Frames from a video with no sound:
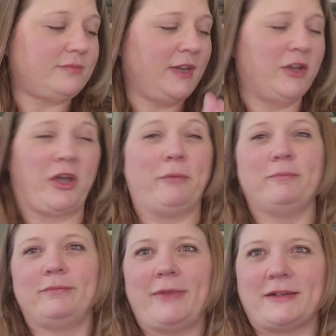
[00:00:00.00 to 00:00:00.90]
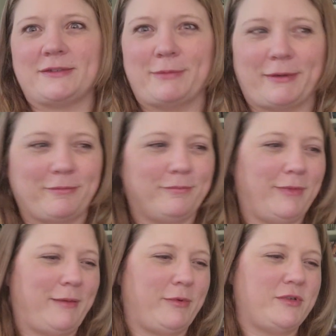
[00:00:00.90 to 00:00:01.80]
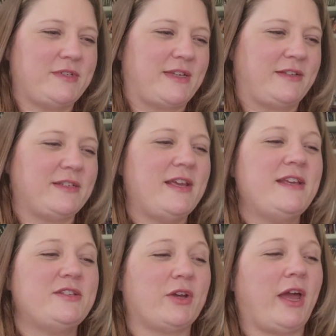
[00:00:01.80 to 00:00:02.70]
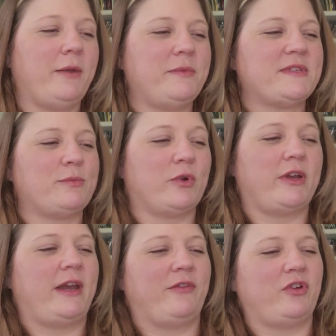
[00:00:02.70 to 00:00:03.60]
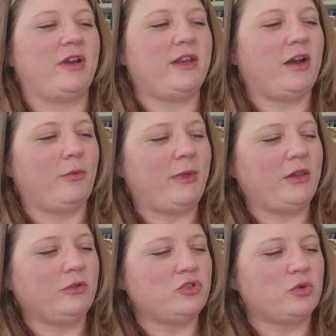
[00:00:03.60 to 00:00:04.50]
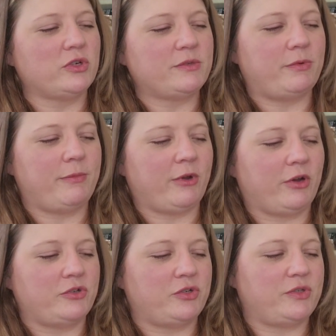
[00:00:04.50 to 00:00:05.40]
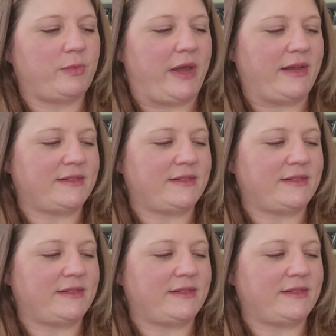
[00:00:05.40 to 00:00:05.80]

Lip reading: Okay, back to my Blackbird designs. So I got up this morning after I did all my little chores, put my groceries away.